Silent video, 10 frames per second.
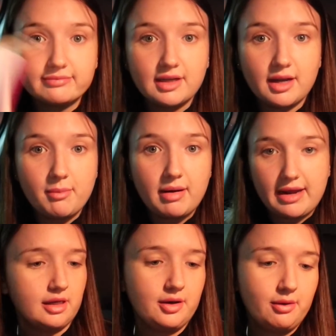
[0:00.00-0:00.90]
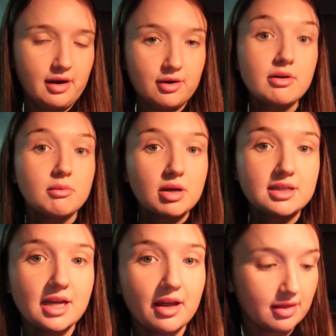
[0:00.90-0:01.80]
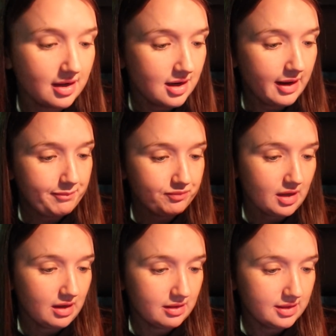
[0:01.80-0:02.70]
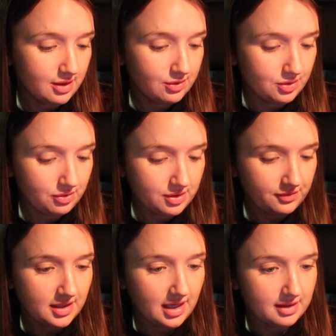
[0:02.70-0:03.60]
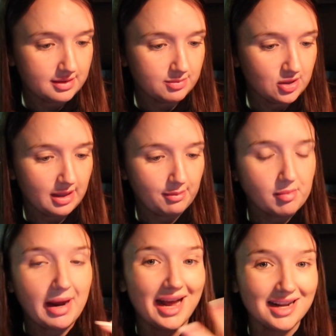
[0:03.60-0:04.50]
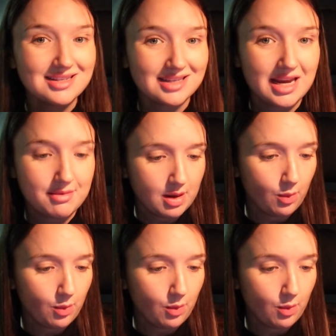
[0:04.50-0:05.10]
Complete. So I already worked out the total because obviously I had some time on my hand to keep me